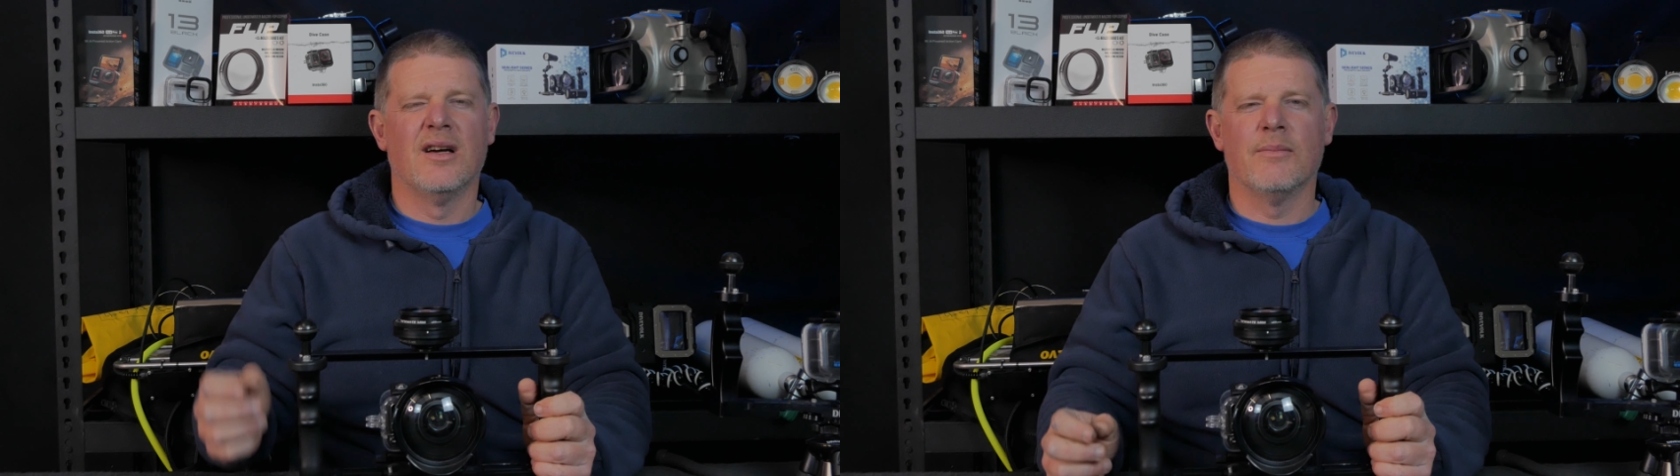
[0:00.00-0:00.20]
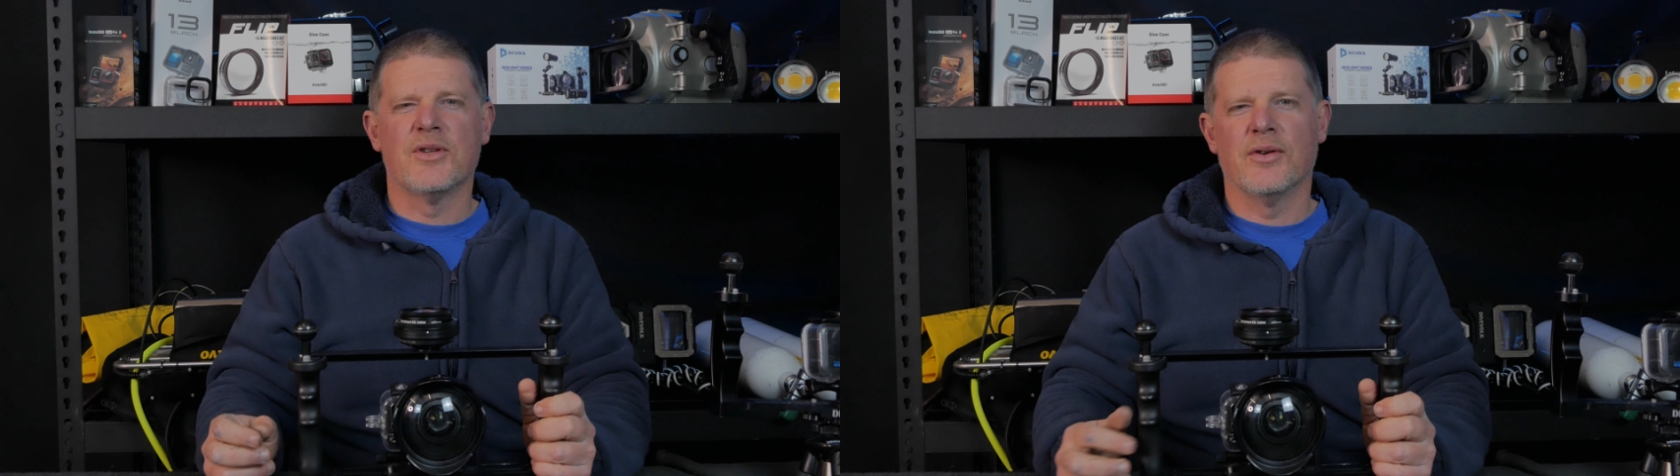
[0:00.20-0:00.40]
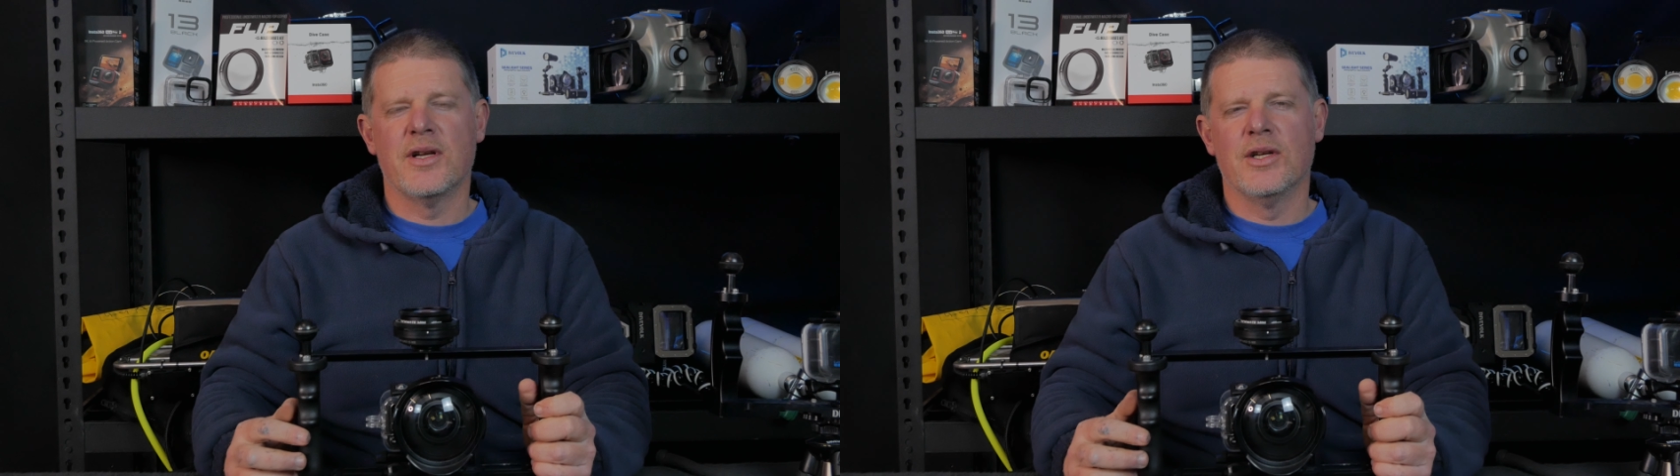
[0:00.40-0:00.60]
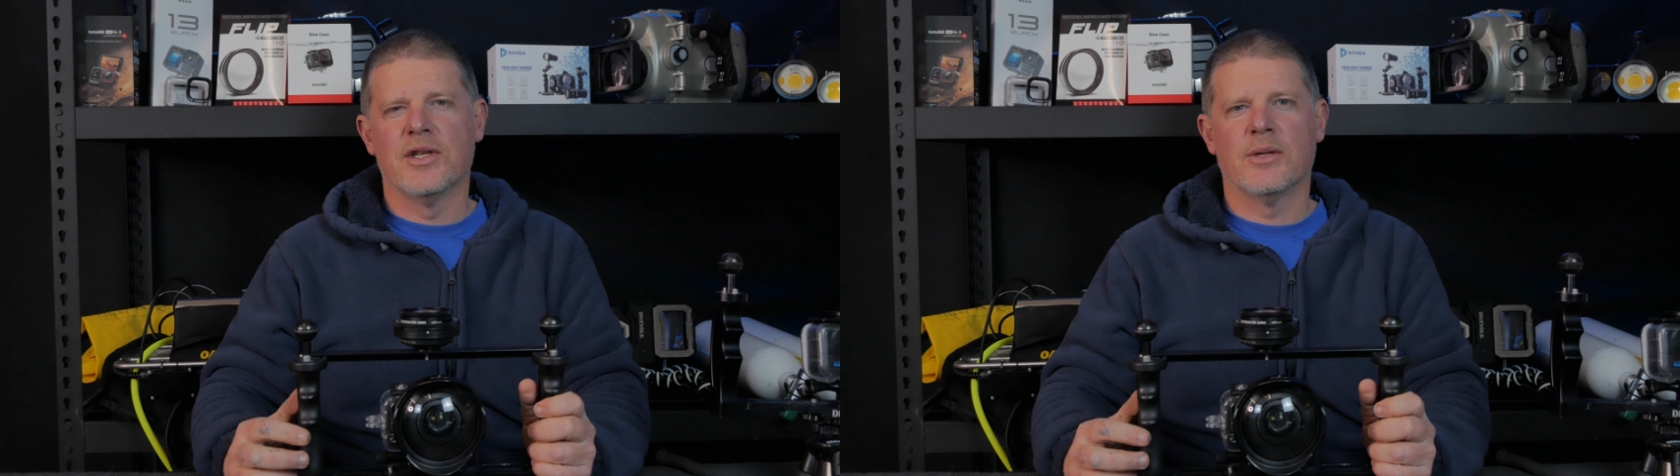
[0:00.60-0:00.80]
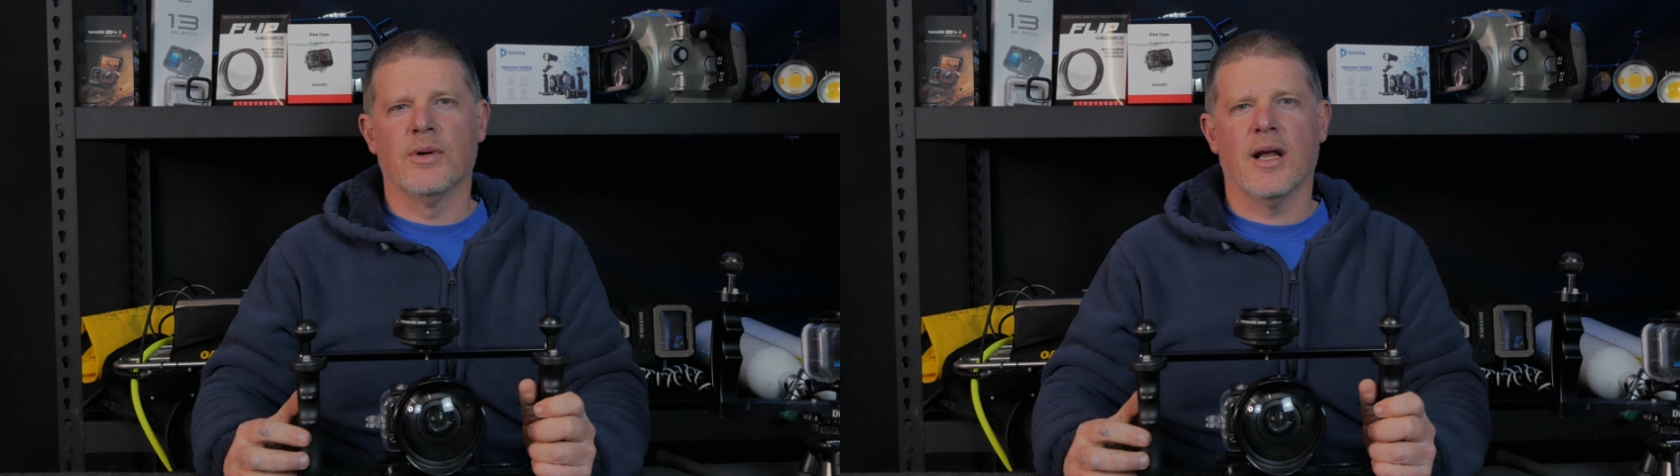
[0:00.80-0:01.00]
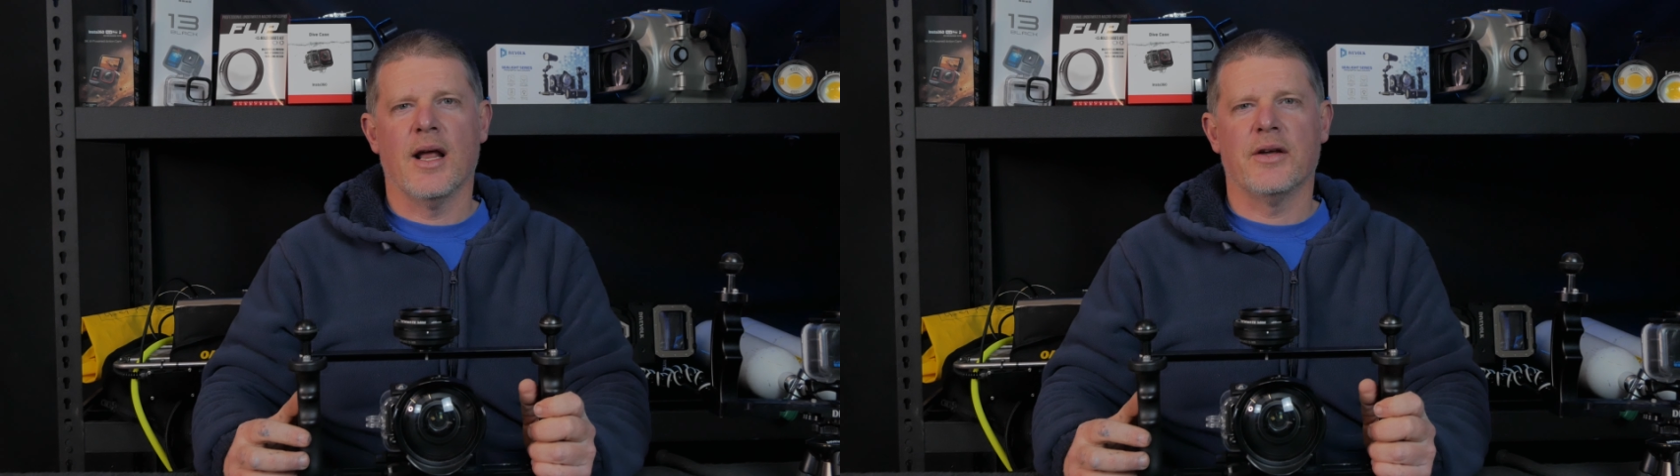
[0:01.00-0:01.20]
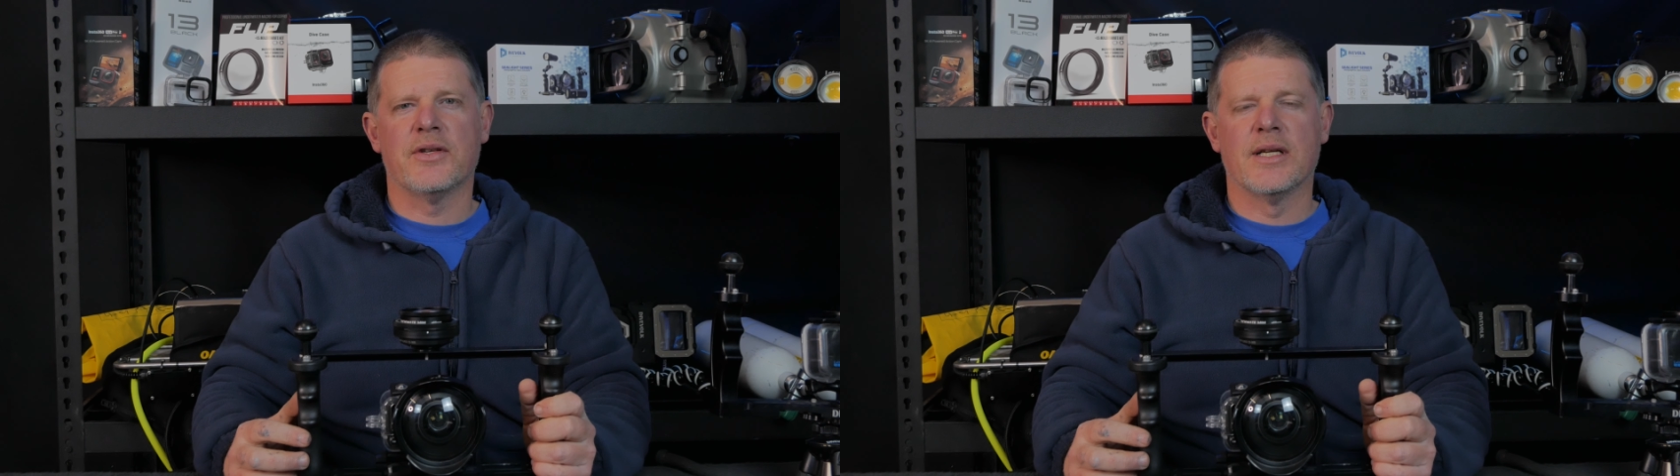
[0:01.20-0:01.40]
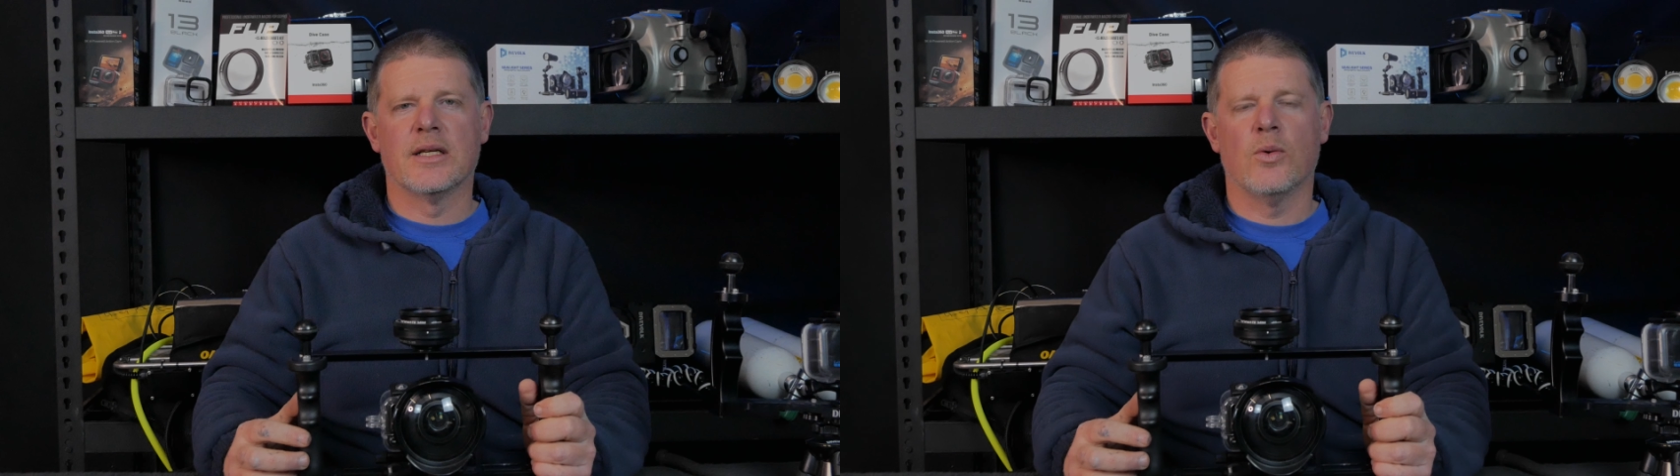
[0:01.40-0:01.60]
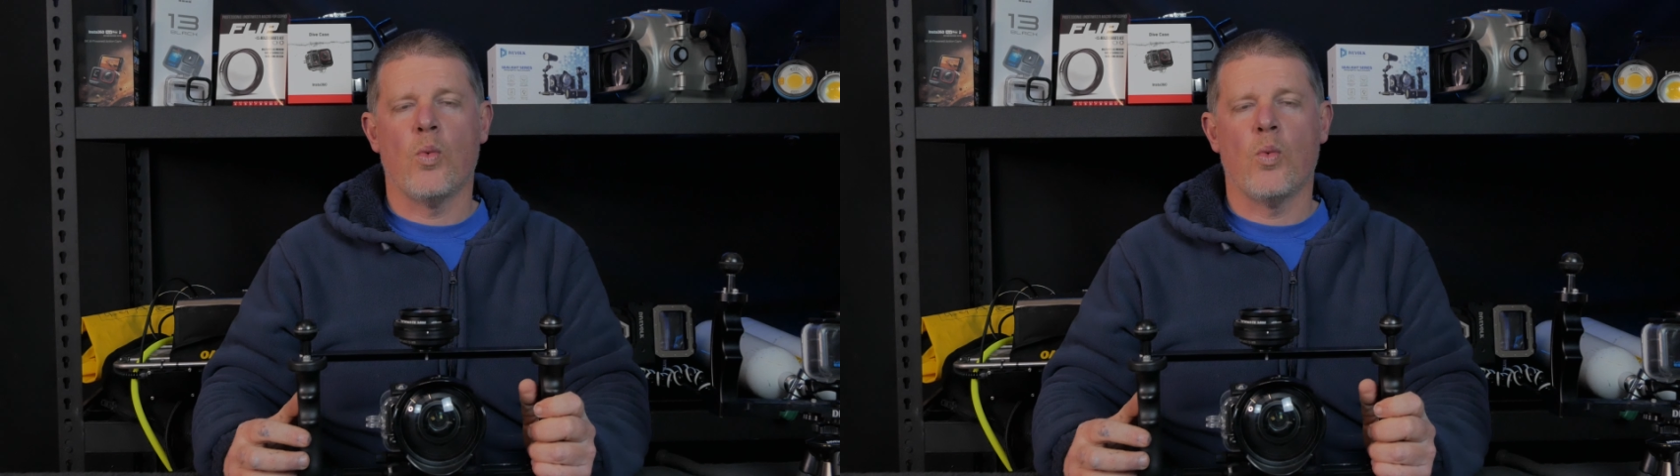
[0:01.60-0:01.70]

I'm sort of used to it and I stick to